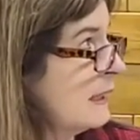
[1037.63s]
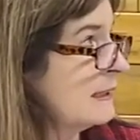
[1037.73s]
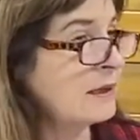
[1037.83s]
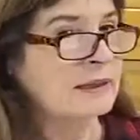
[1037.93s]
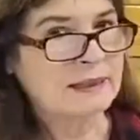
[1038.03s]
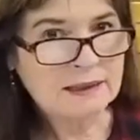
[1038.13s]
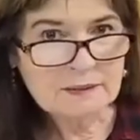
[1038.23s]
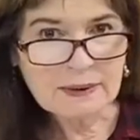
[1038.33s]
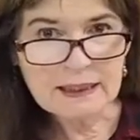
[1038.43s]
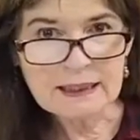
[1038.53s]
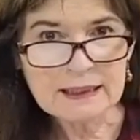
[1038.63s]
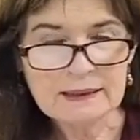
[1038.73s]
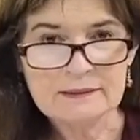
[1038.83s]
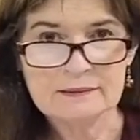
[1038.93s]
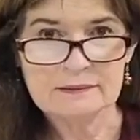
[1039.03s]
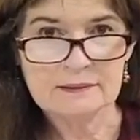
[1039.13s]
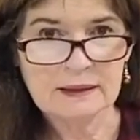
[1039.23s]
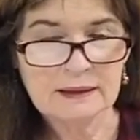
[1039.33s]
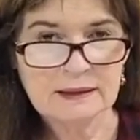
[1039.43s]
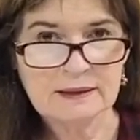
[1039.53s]
Now, in my
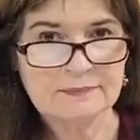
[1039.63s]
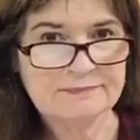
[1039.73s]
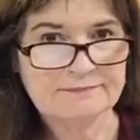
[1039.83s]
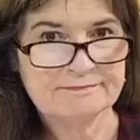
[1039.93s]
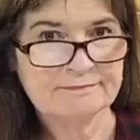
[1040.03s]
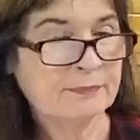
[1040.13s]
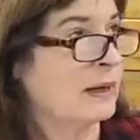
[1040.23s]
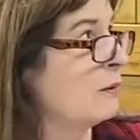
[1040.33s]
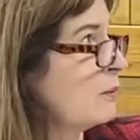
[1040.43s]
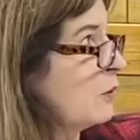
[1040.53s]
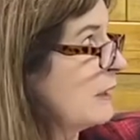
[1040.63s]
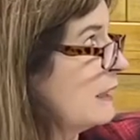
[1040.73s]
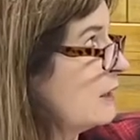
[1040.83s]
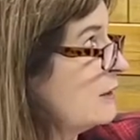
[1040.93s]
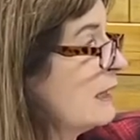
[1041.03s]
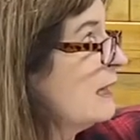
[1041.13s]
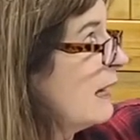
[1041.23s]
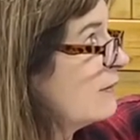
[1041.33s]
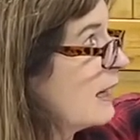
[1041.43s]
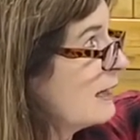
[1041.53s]
PowerPoint here,
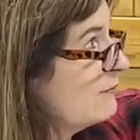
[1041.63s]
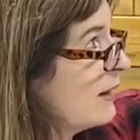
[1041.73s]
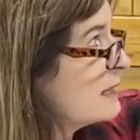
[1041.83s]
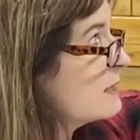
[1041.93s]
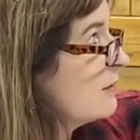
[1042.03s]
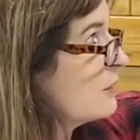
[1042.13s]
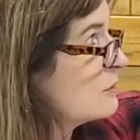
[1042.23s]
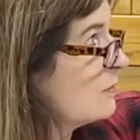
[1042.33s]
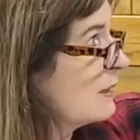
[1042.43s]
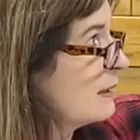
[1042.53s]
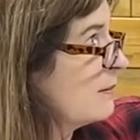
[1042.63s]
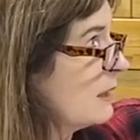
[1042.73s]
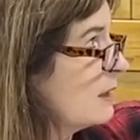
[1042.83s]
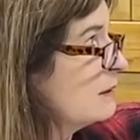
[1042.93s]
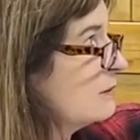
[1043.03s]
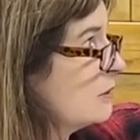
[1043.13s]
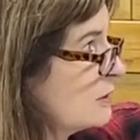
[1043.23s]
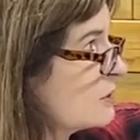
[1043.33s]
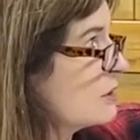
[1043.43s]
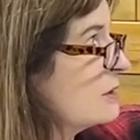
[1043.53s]
I've got advice to those who think married
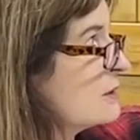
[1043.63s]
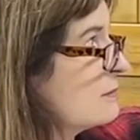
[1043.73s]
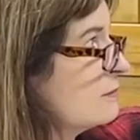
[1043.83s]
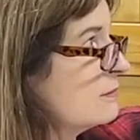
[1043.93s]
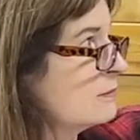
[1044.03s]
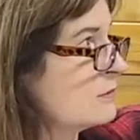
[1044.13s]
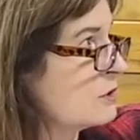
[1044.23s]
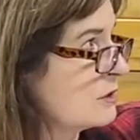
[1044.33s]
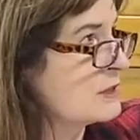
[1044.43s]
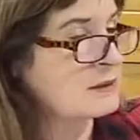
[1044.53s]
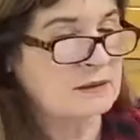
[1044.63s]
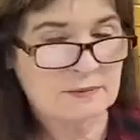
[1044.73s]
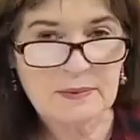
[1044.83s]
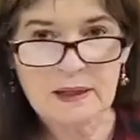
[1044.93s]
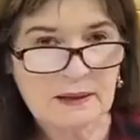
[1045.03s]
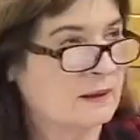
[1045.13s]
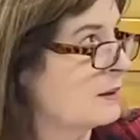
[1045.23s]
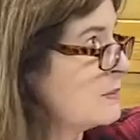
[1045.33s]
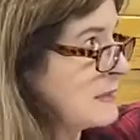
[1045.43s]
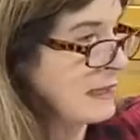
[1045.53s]
Christians should
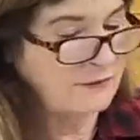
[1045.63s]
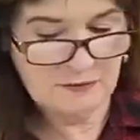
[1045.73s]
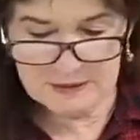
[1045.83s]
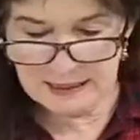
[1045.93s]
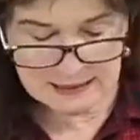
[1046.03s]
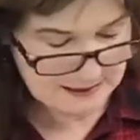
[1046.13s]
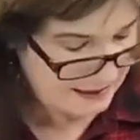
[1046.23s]
abstain from sex.